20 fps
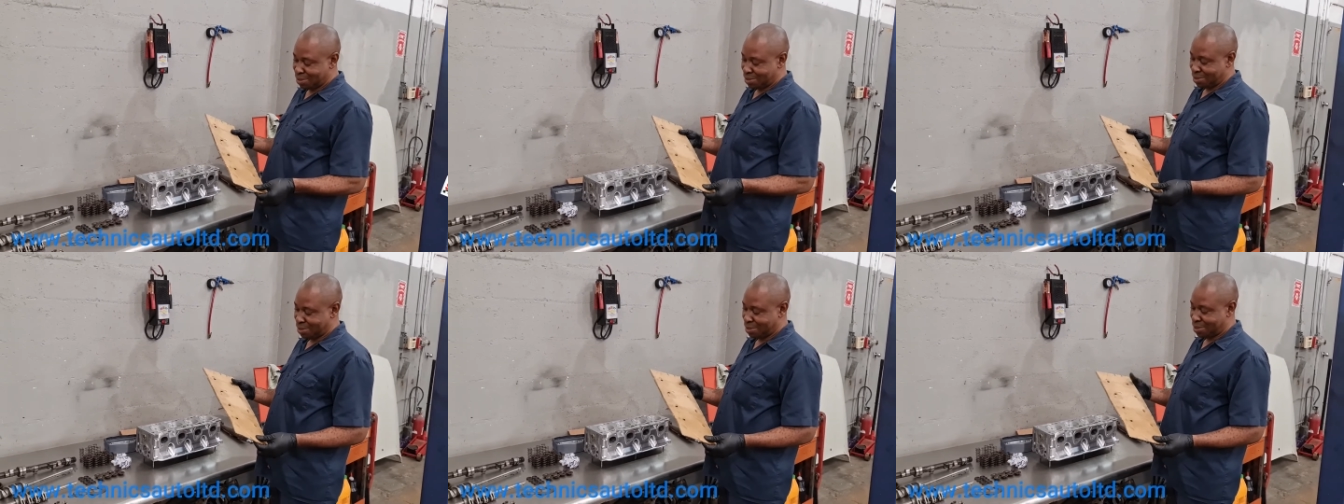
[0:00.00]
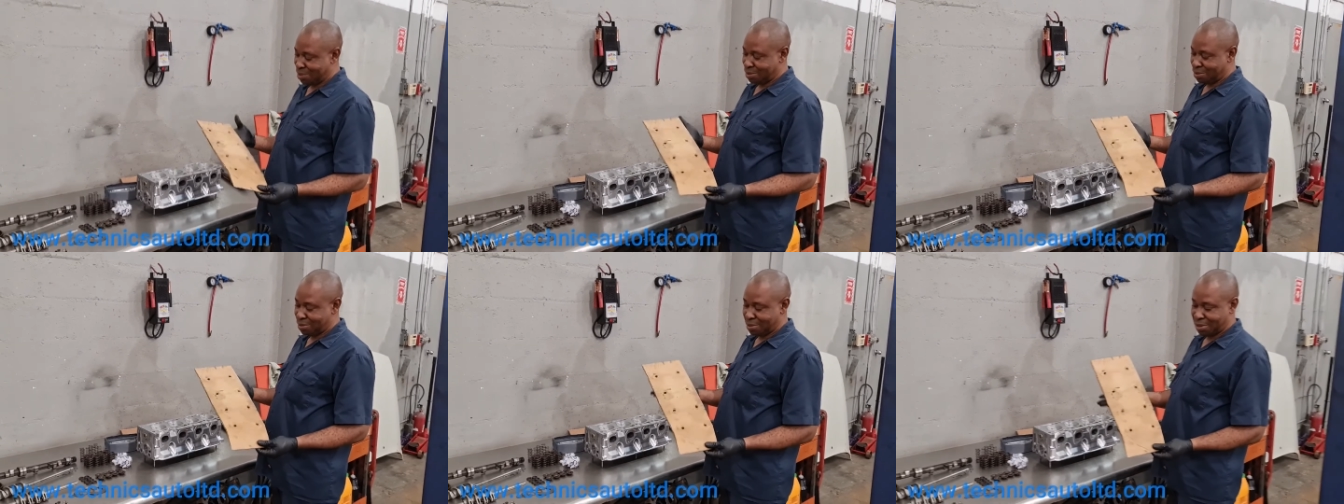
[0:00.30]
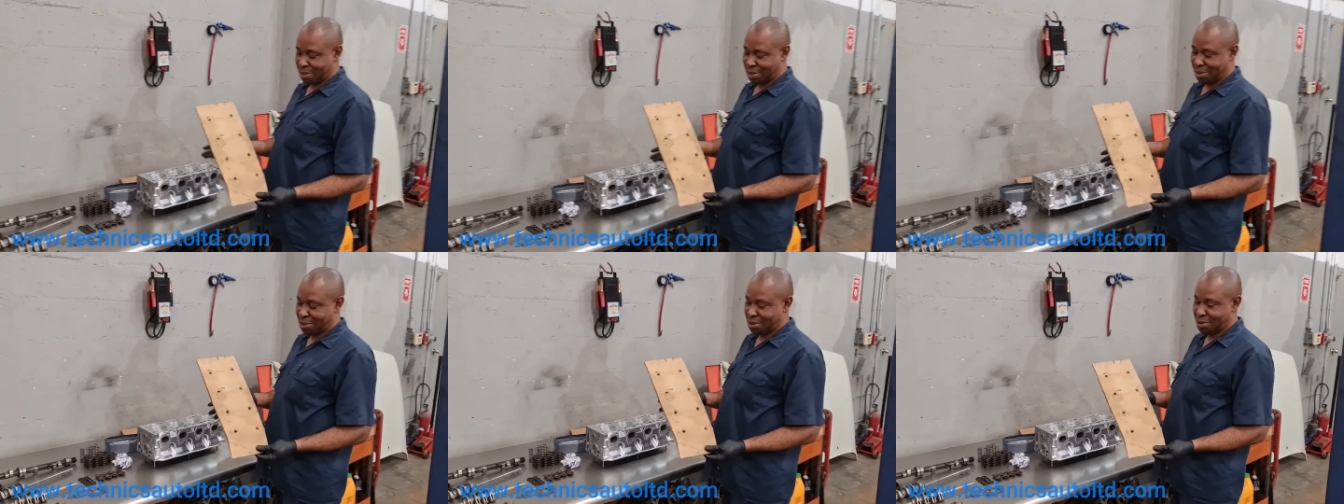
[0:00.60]
Now
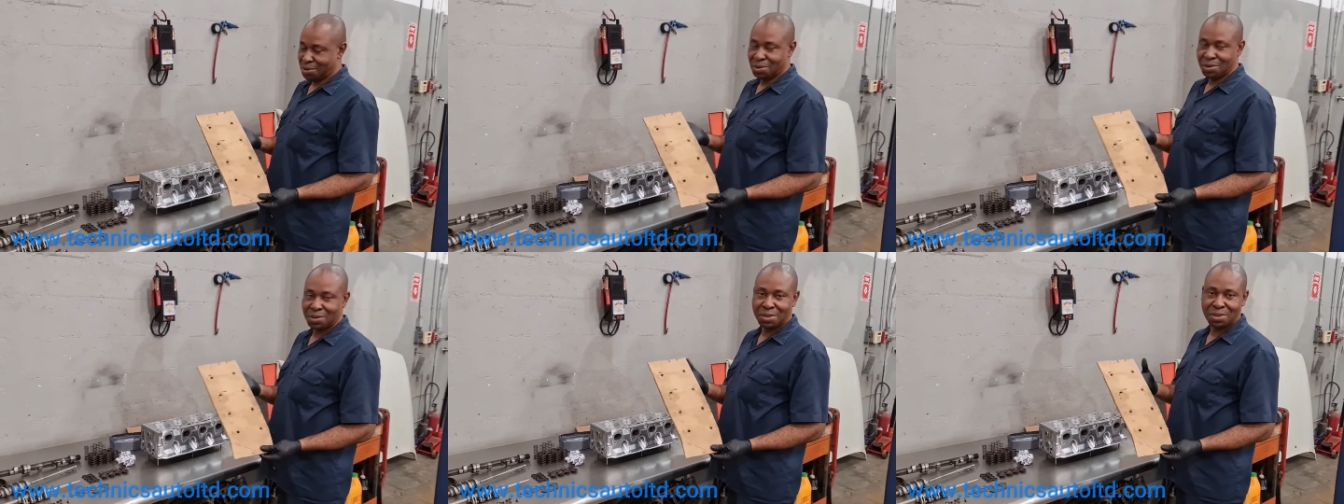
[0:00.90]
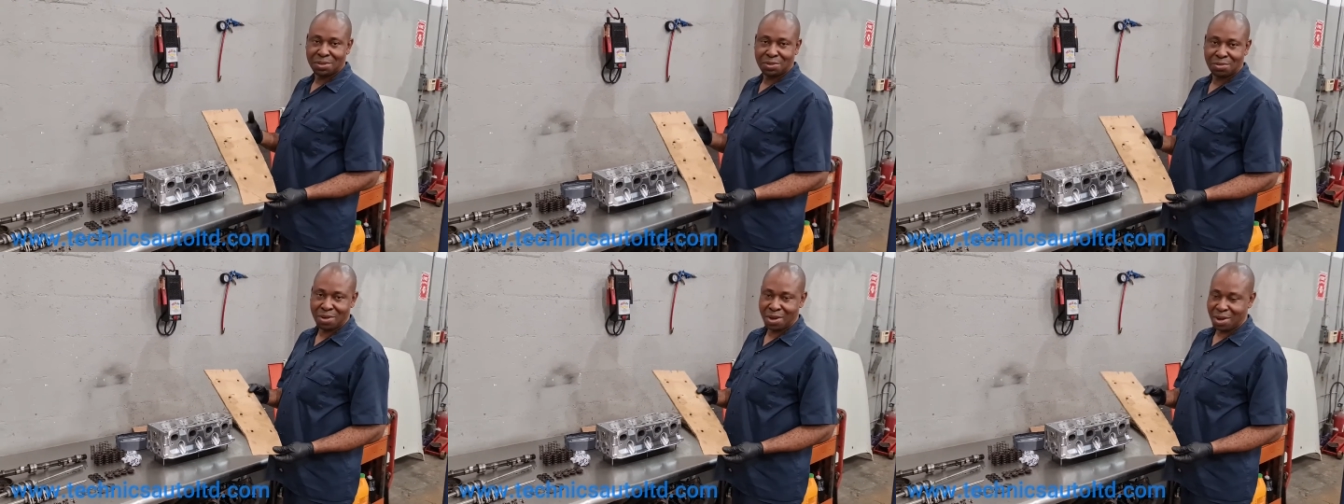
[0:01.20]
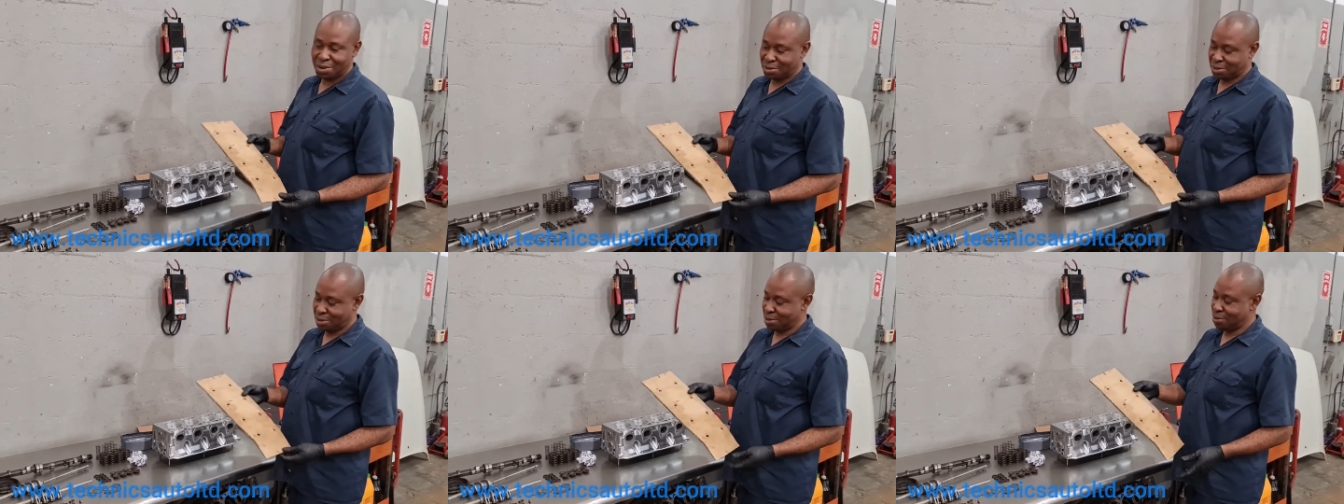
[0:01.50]
we can go in the
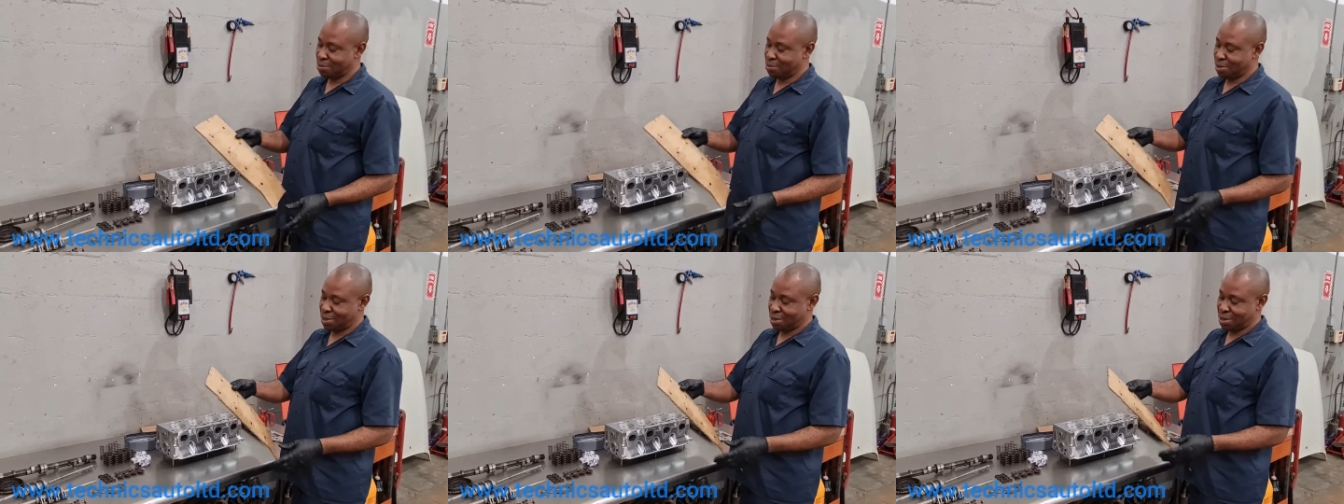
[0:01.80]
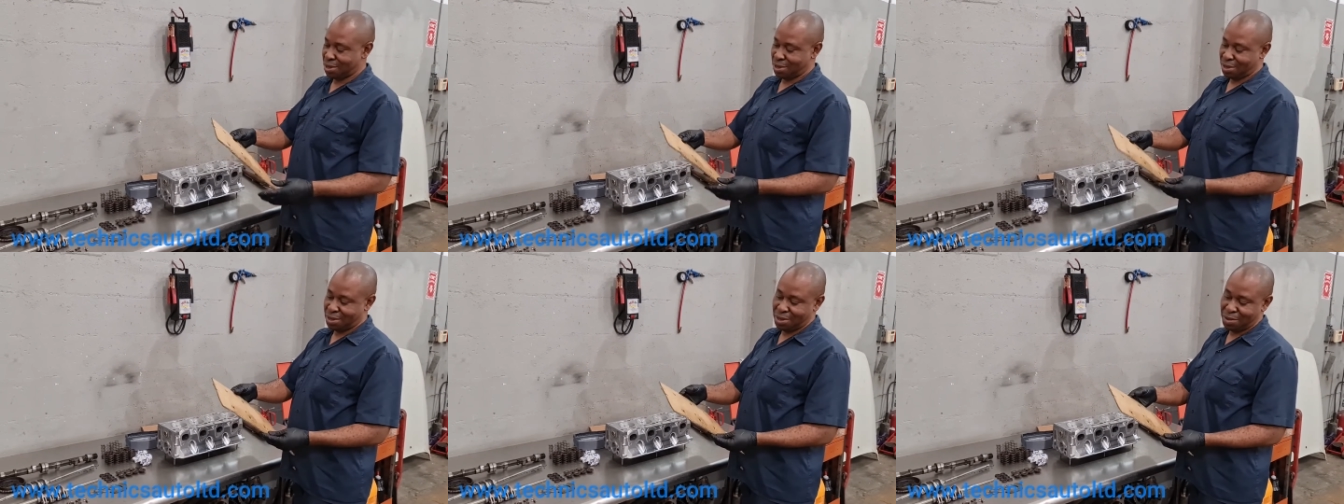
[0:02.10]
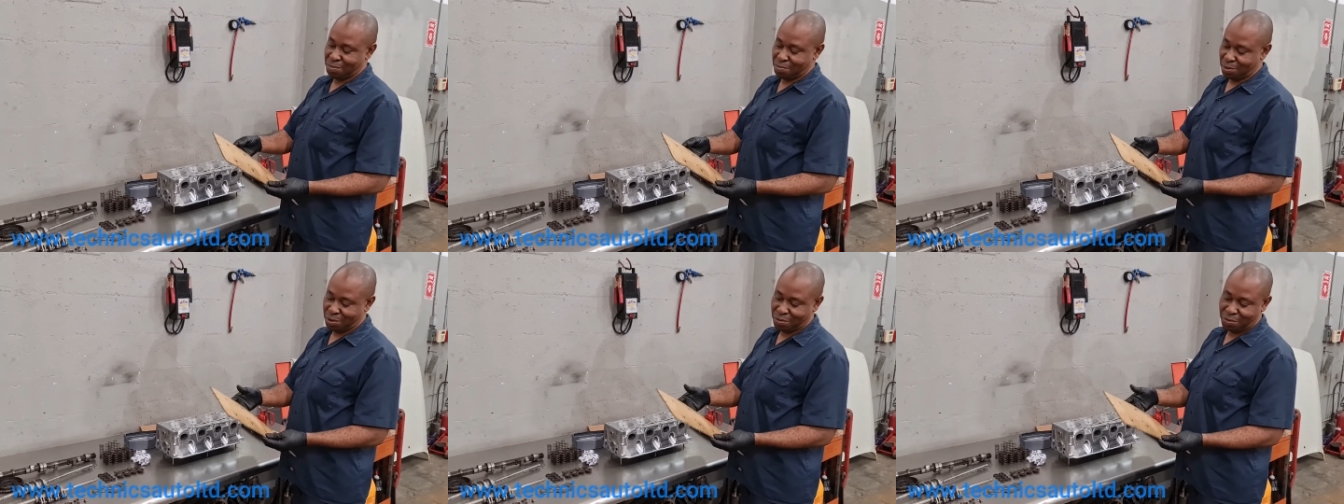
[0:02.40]
trash, or we can
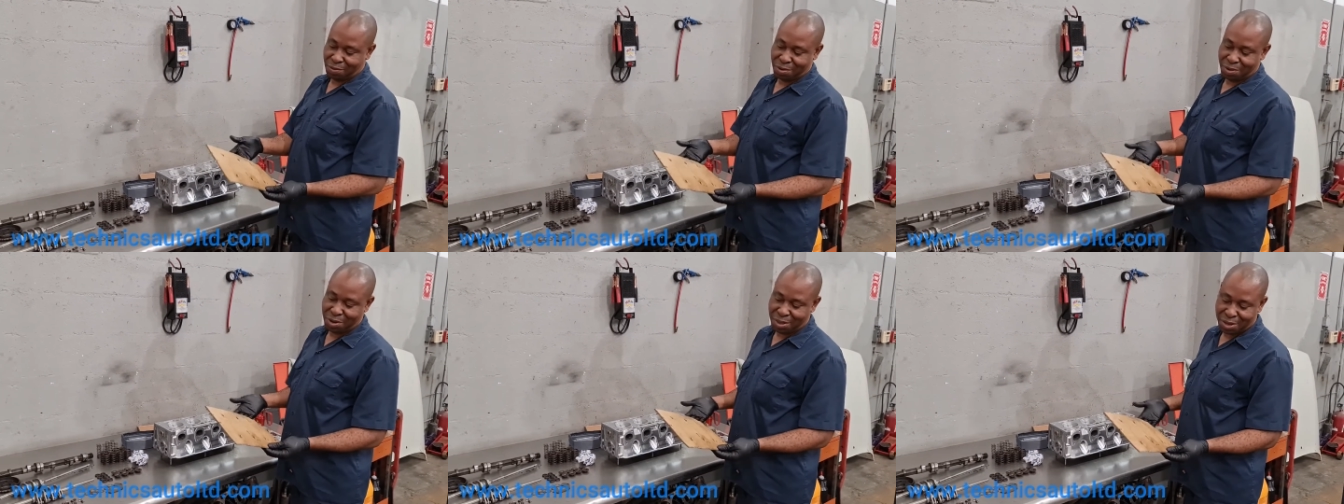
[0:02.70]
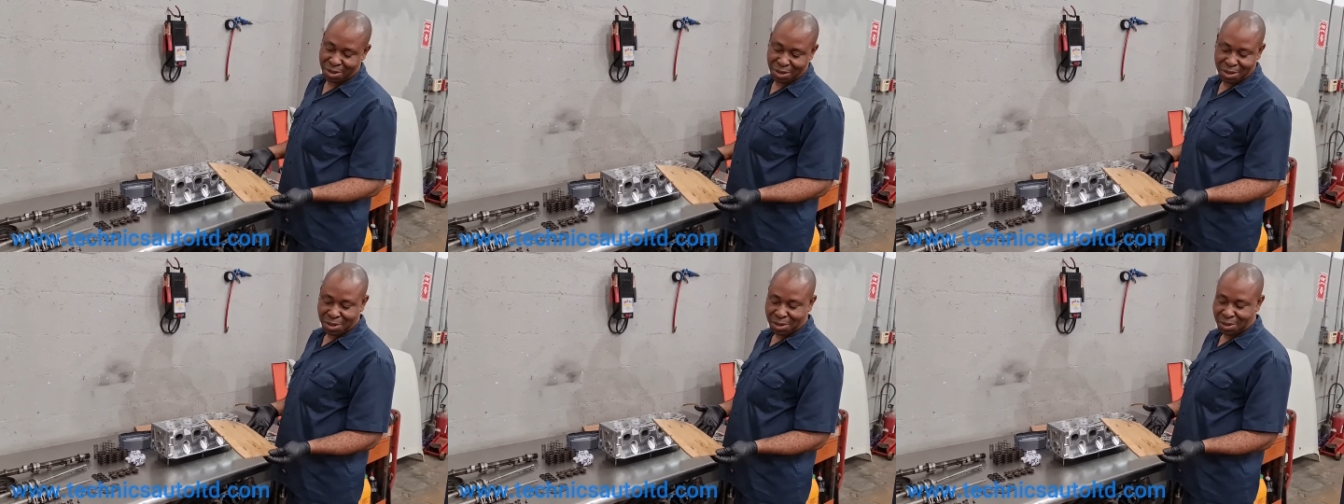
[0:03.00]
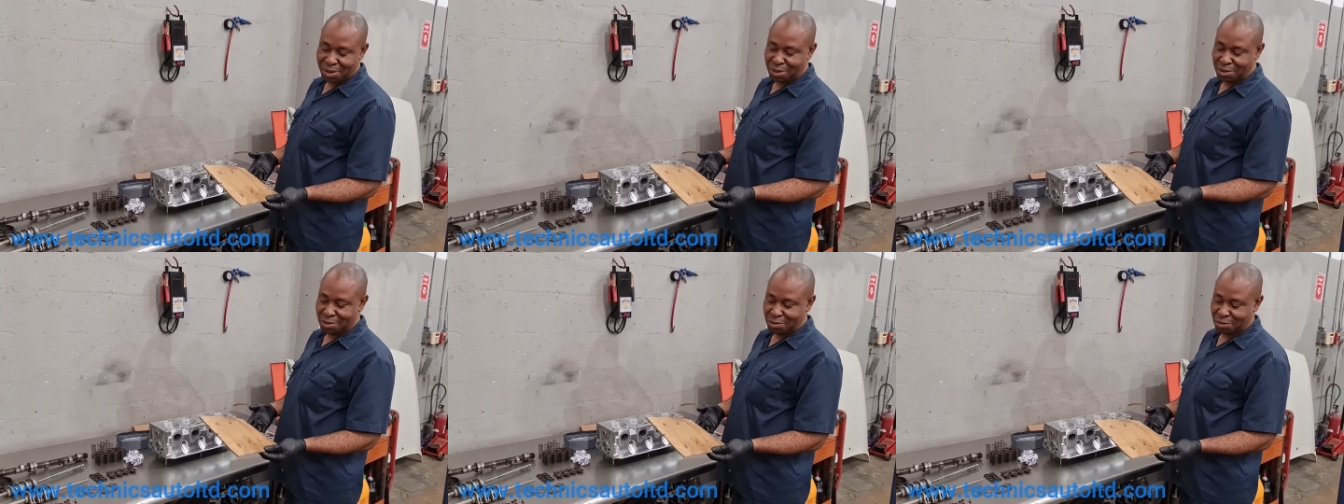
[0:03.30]
keep it for
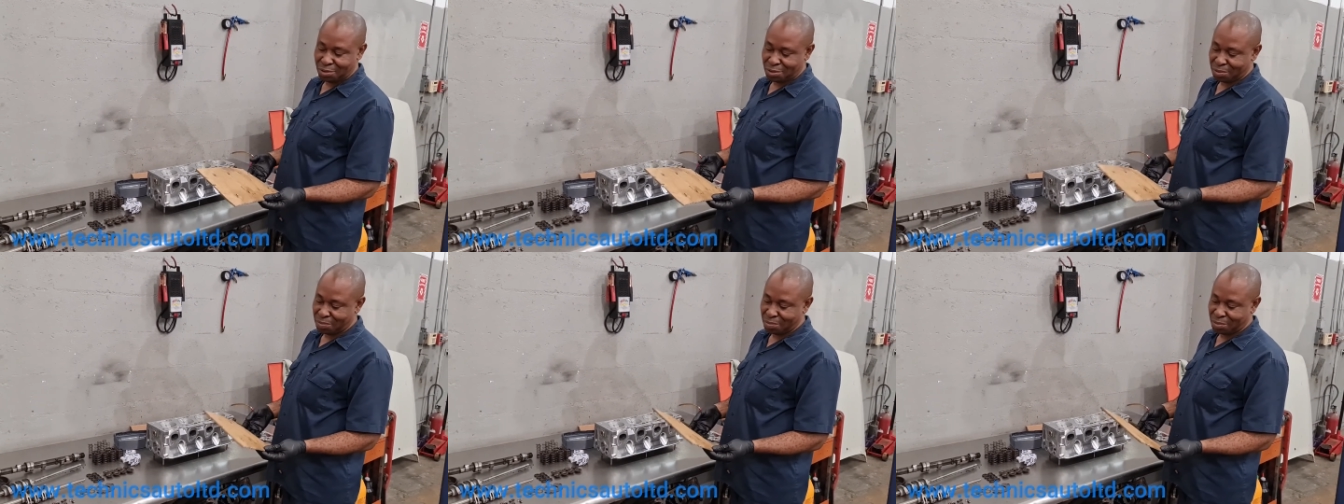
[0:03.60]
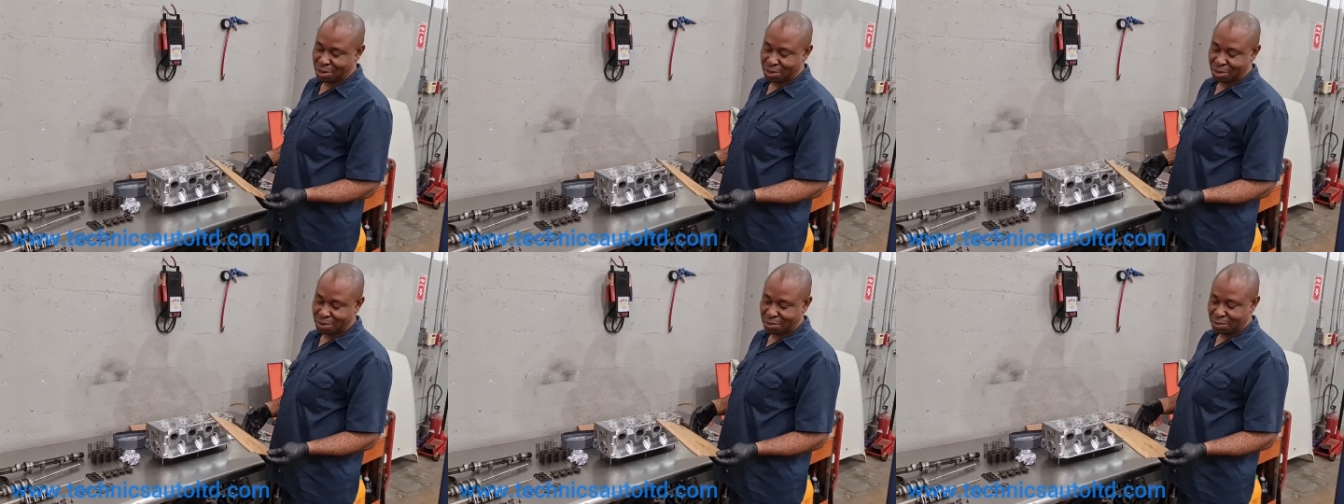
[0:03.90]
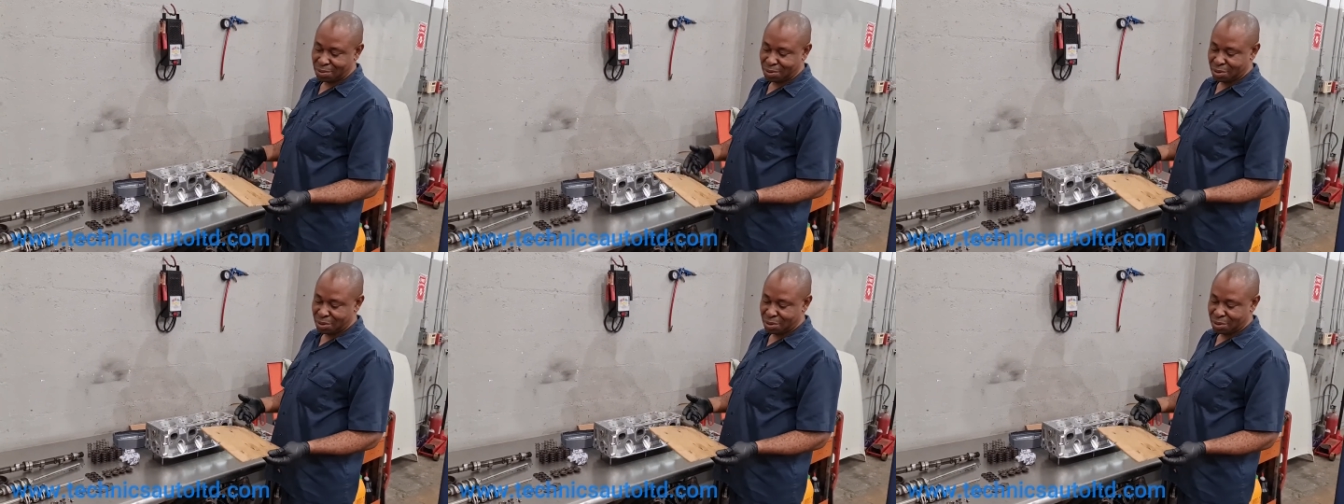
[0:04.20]
another engine, but